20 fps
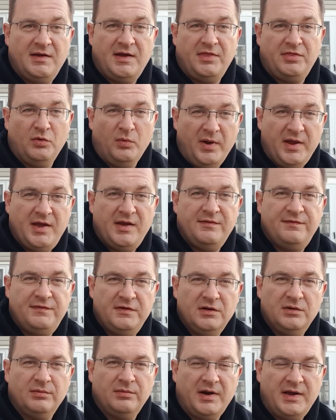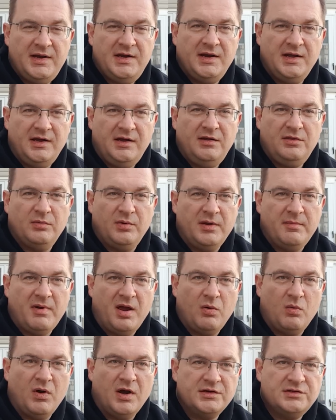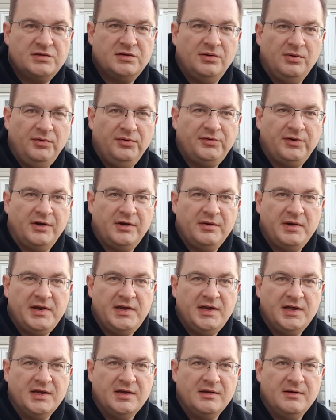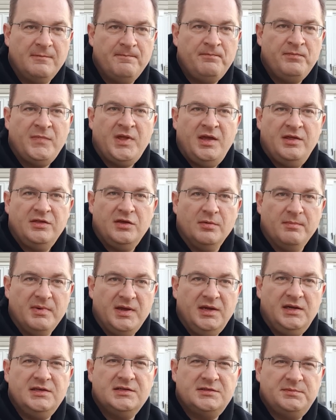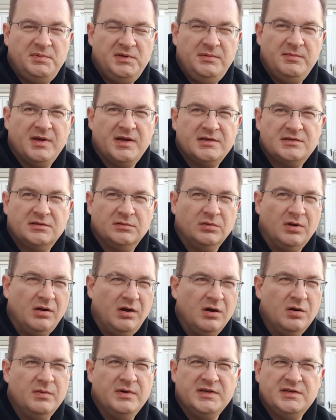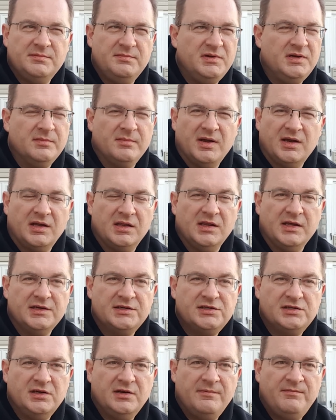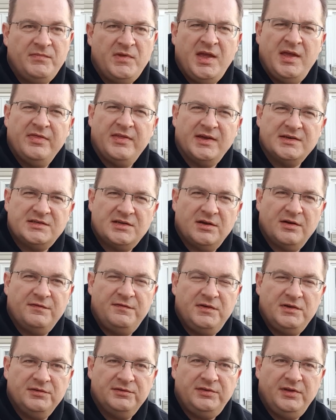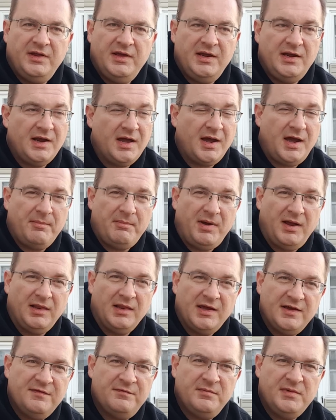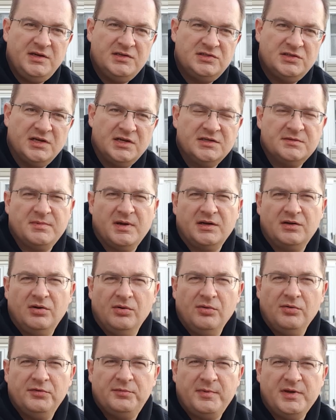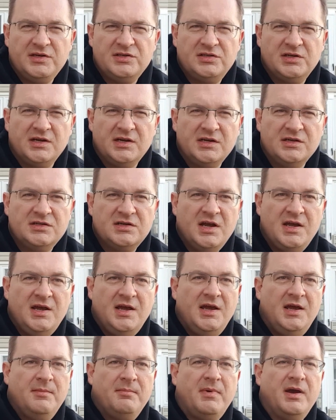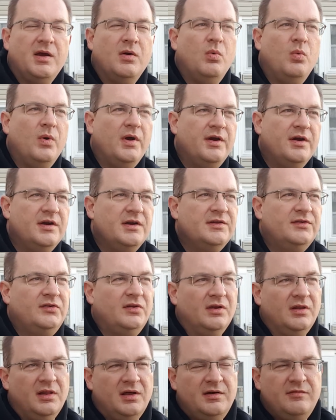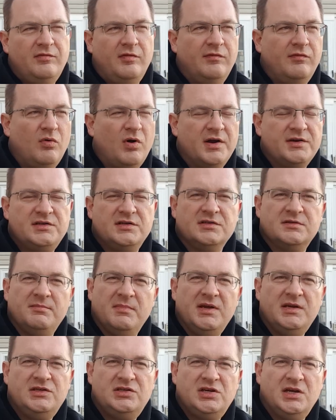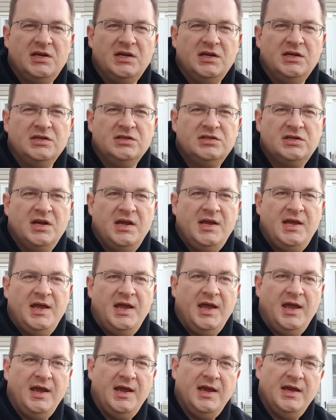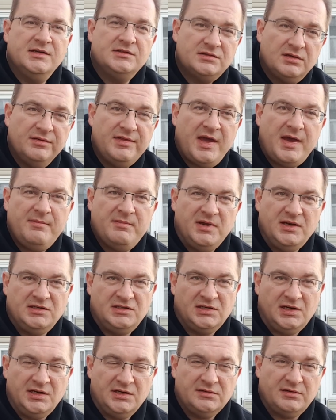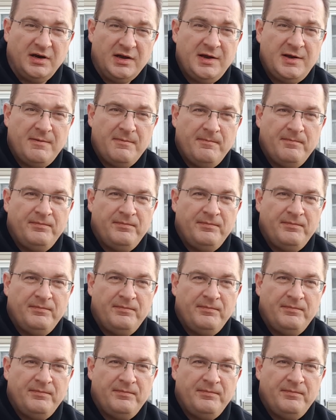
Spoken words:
The way I feel right now, the way my watch goals are right now, the Omega Speedmaster will always be in my collection. That's how I feel today. Now, my life may change, my goals may change, my awareness and love of watches may change, and so that may change, right?